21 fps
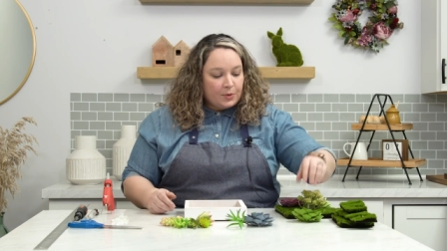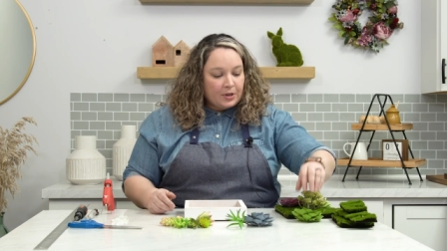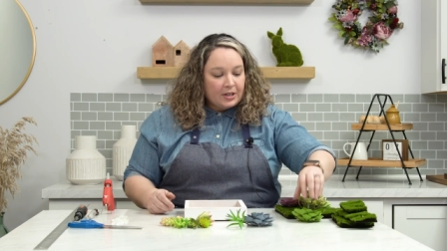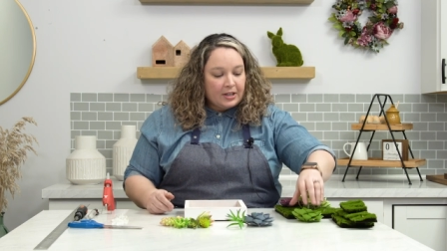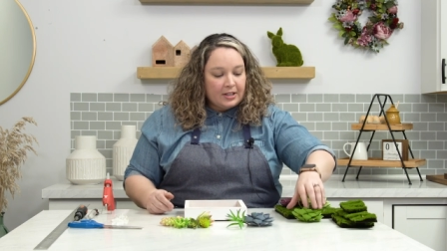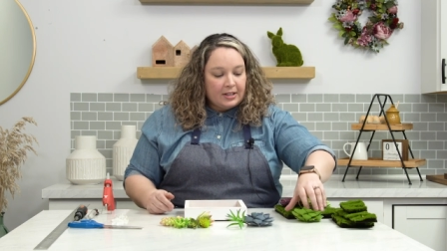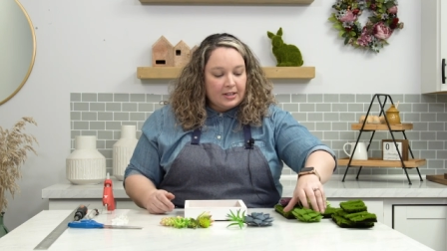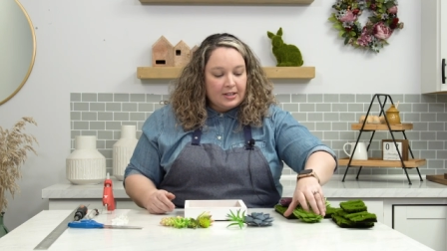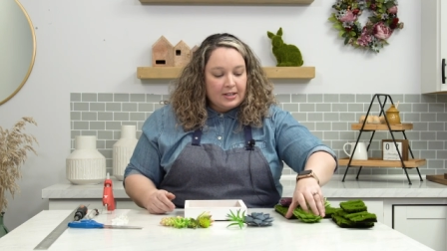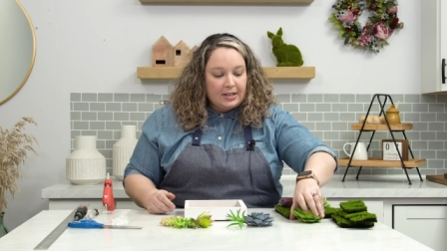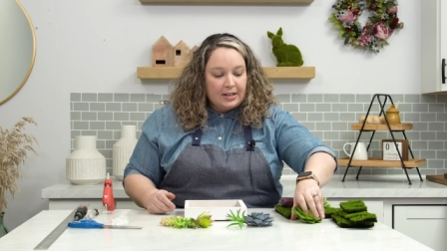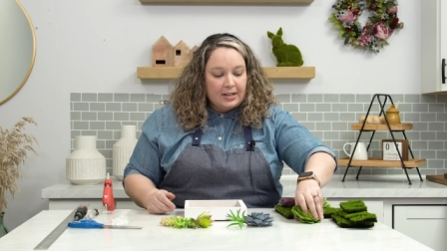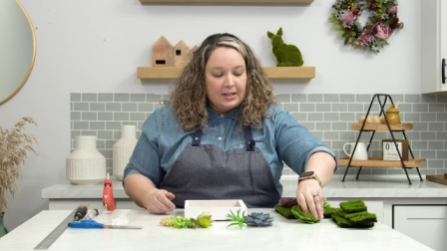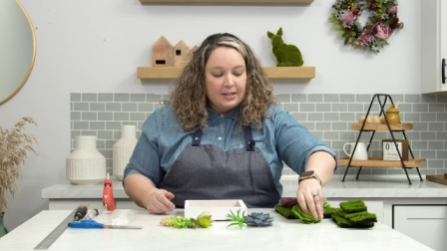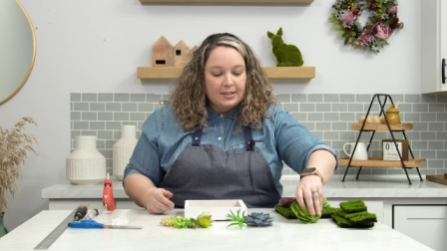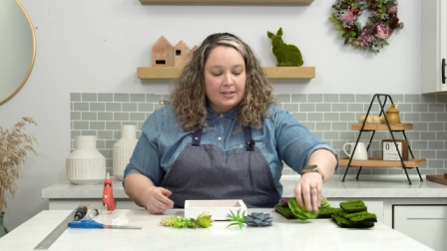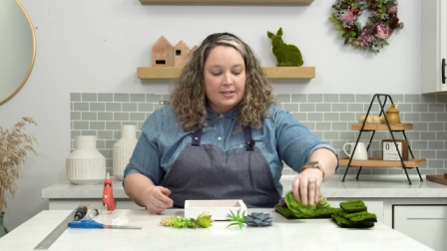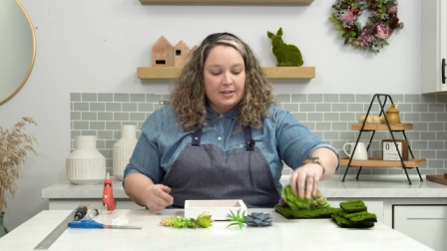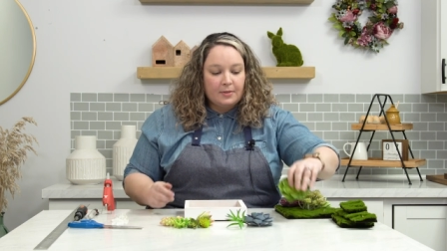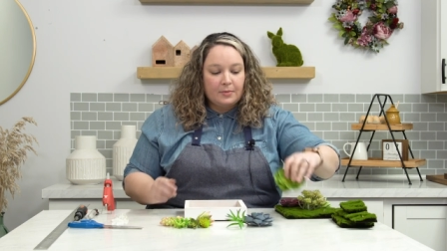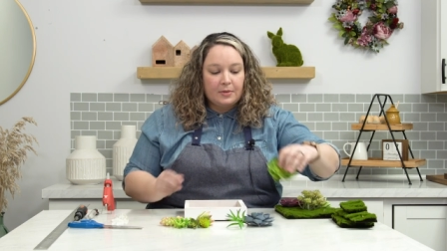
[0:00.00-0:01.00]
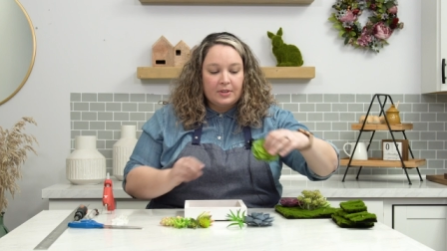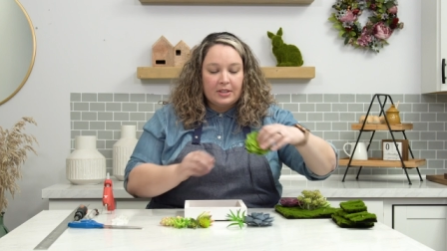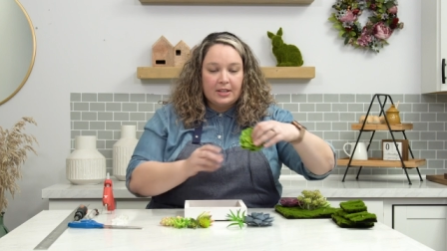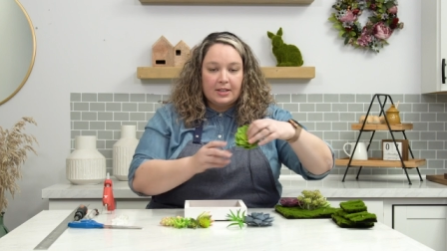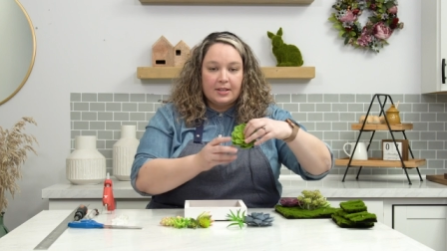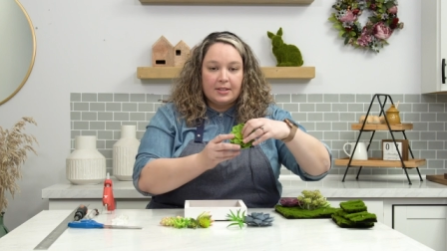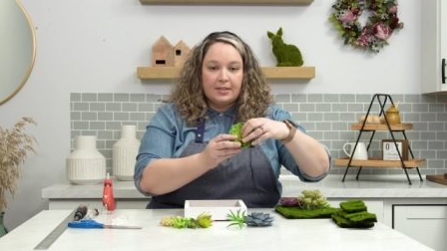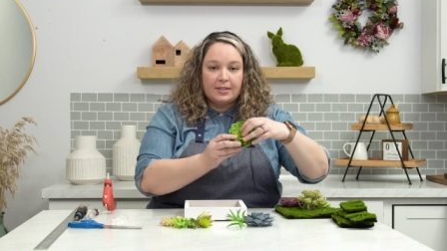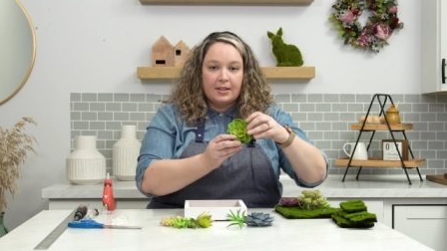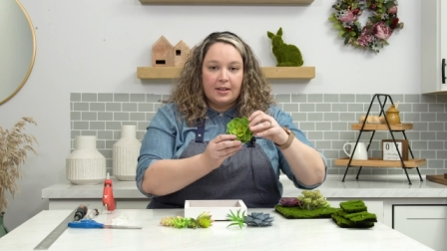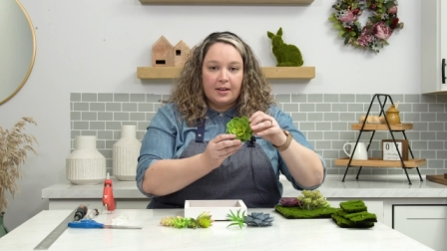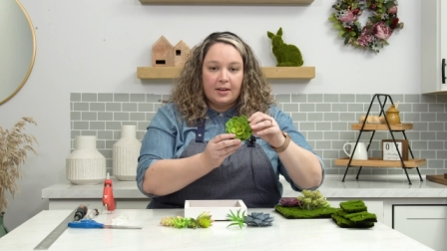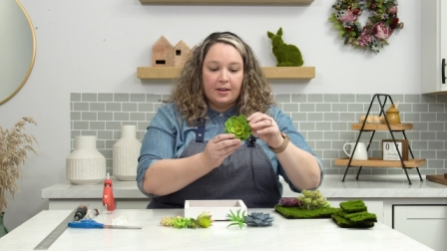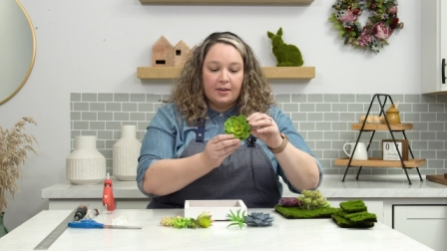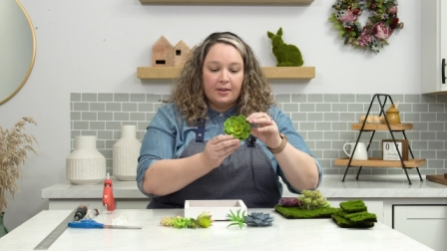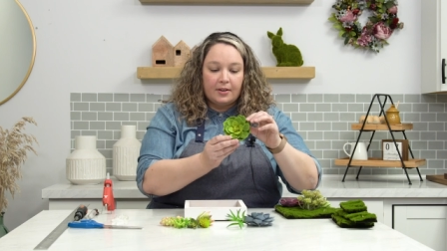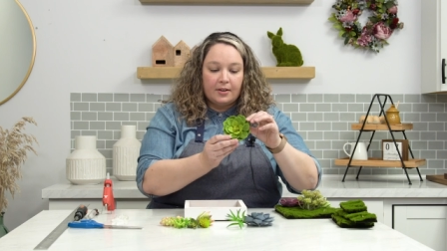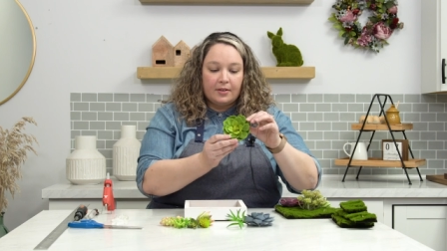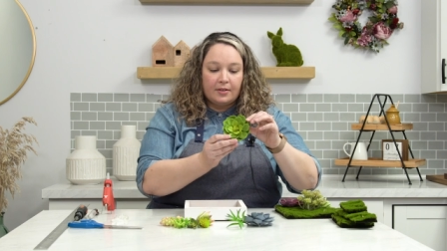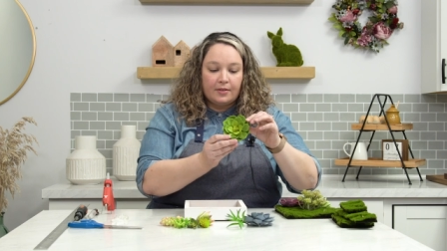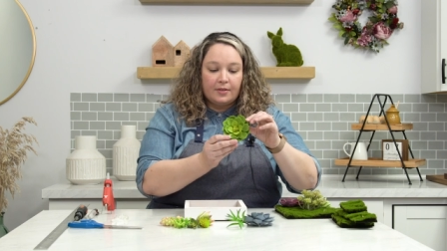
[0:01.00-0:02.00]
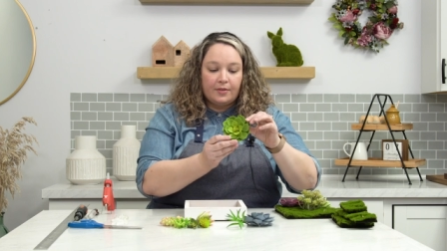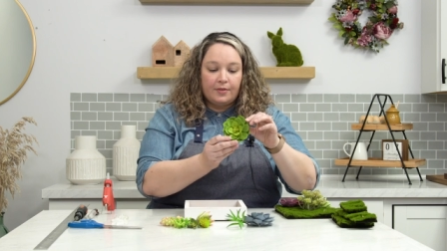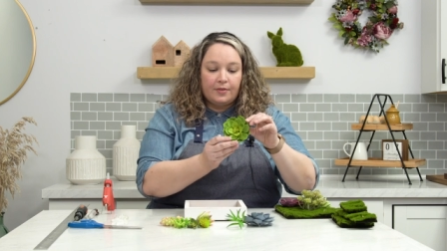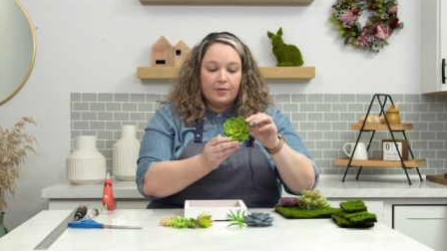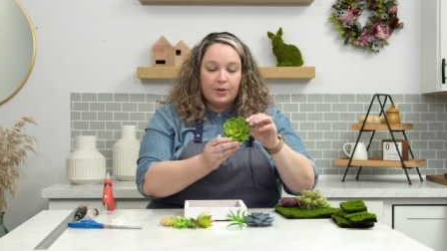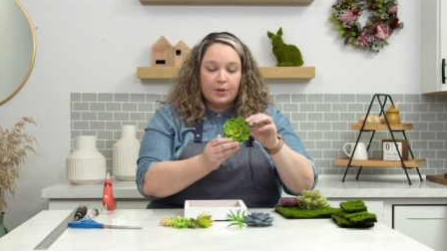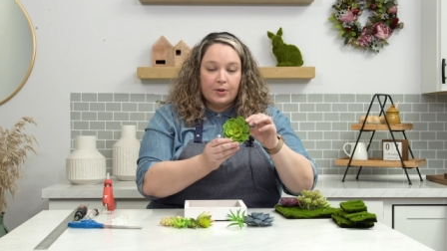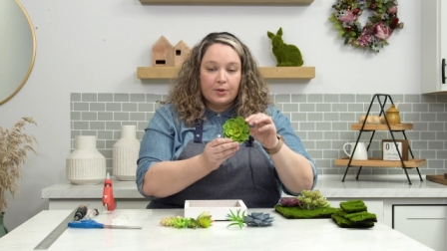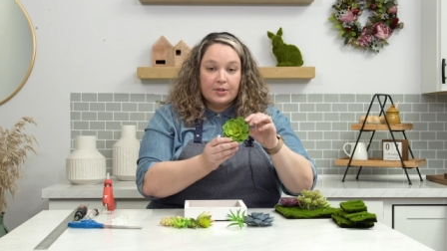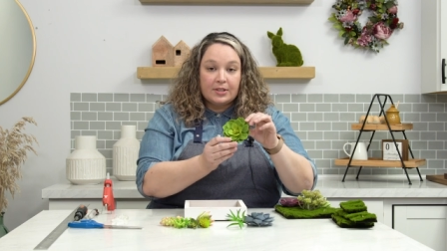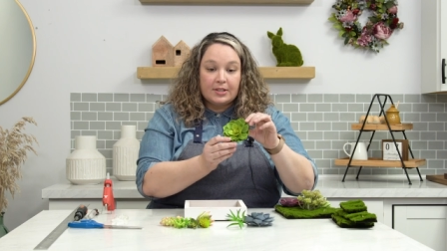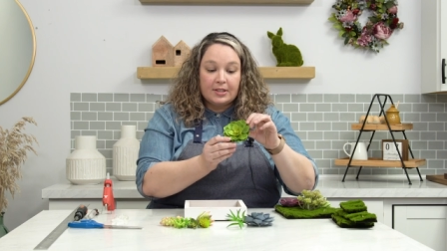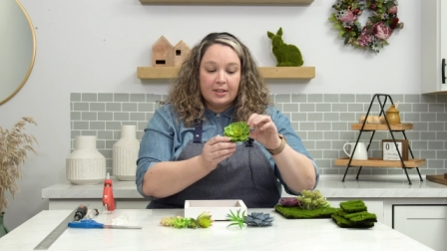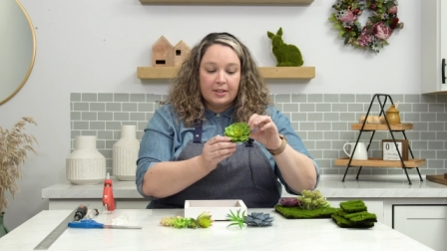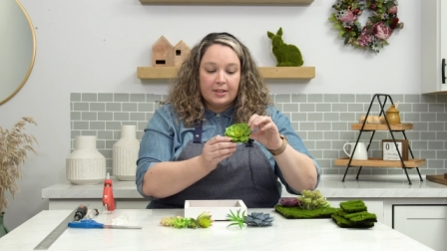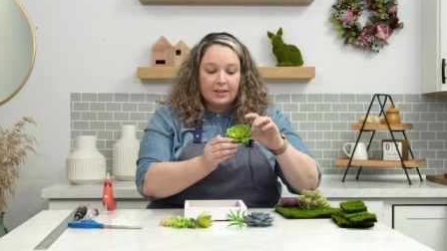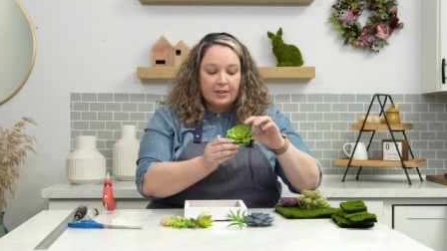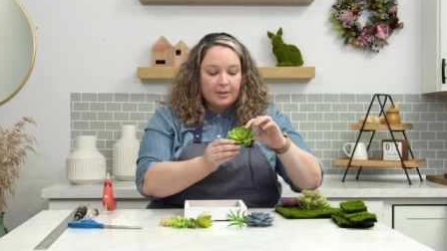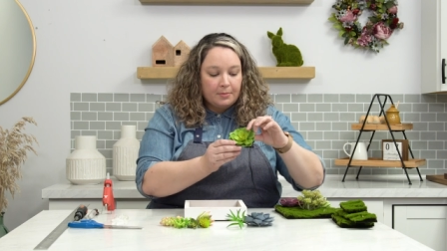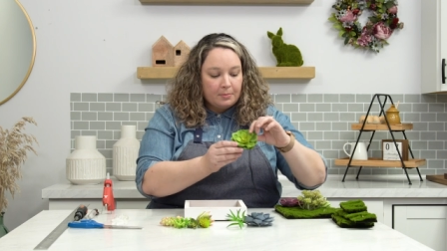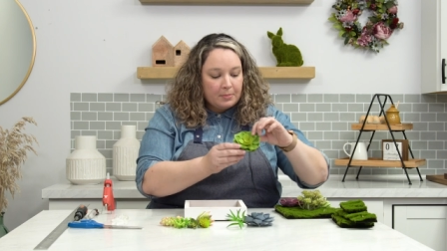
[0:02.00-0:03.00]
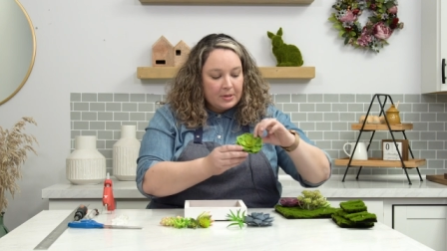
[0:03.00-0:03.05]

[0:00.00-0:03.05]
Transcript: we're going to need some of these uh, faux succulent